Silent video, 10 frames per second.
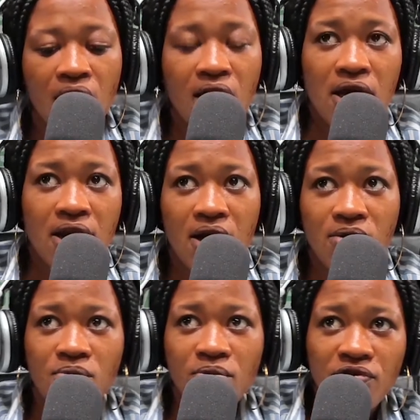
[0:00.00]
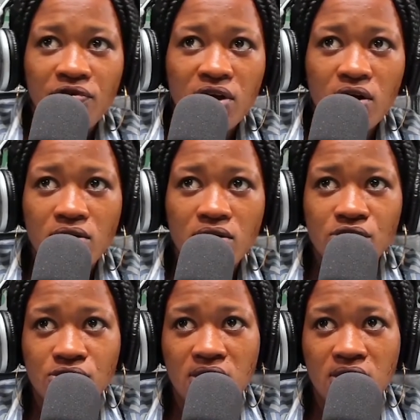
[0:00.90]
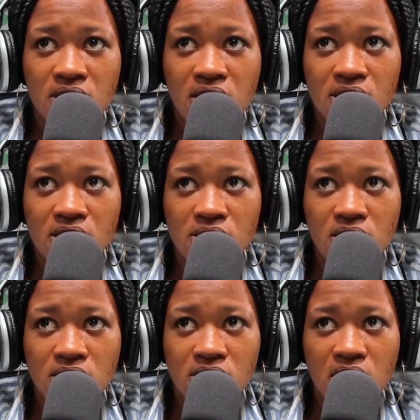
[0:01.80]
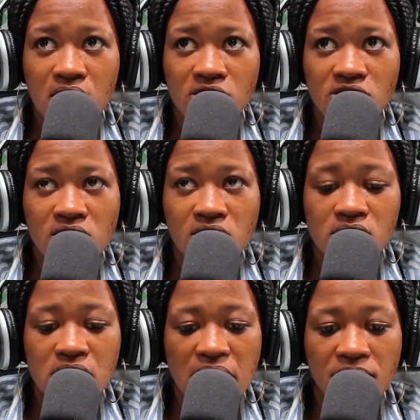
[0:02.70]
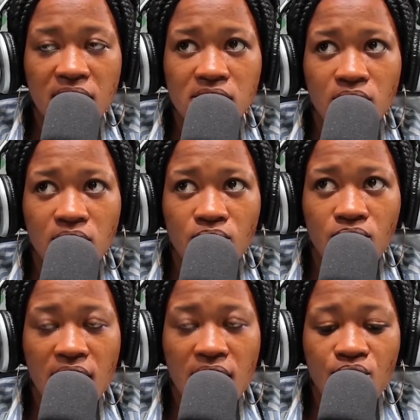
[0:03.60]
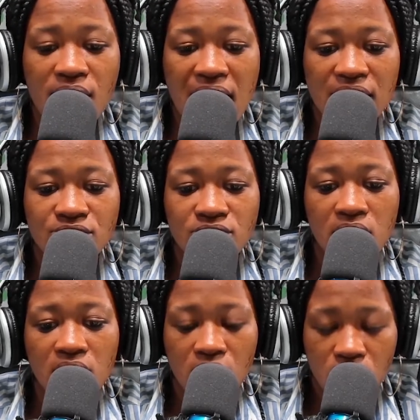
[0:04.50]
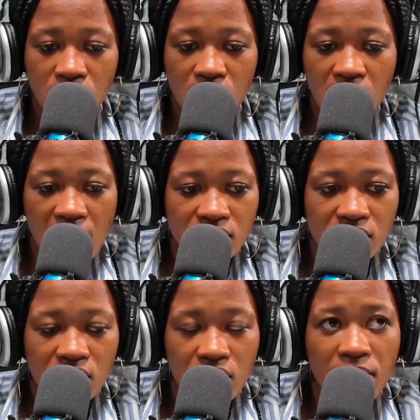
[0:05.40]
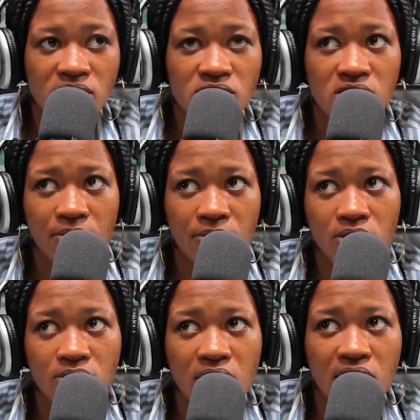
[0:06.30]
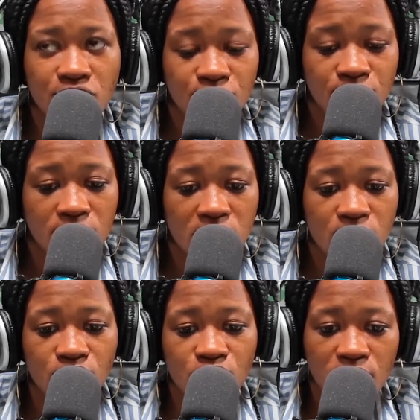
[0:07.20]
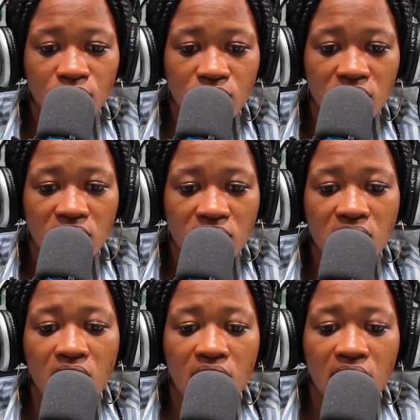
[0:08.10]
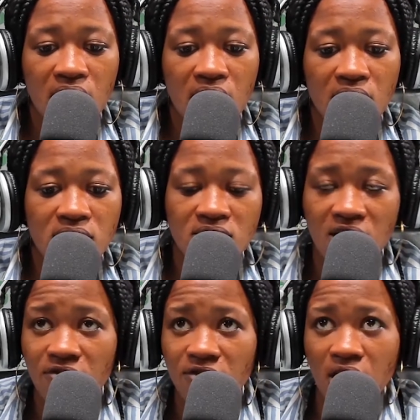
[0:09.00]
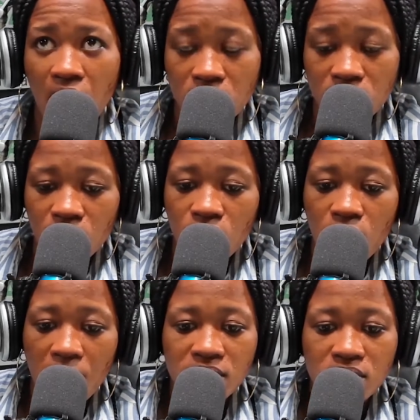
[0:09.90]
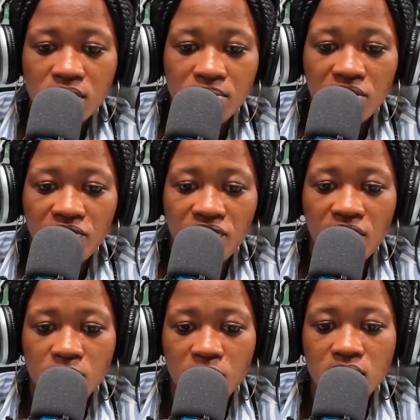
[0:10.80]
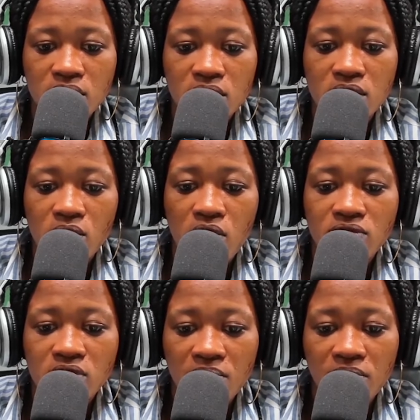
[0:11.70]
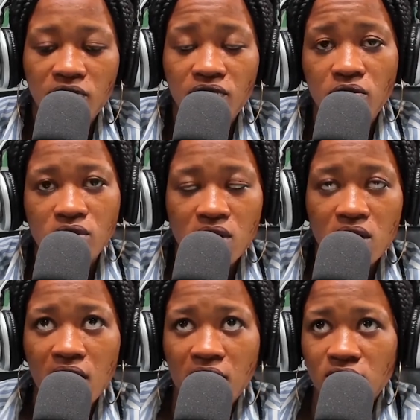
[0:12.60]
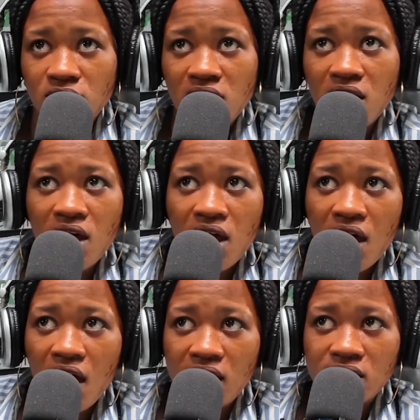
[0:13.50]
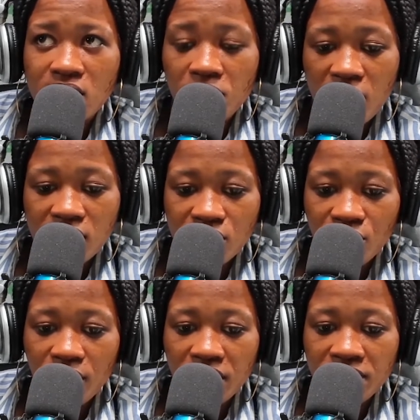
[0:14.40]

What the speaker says: And now we're moving on straight into the discussion segment where we actually look at, I mentioned that we'll be looking at Juneteenth, we'll also be looking at Kenneth David Kaunda, who happens to be the first president of Zambia. Unfortunately, he actually has passed away.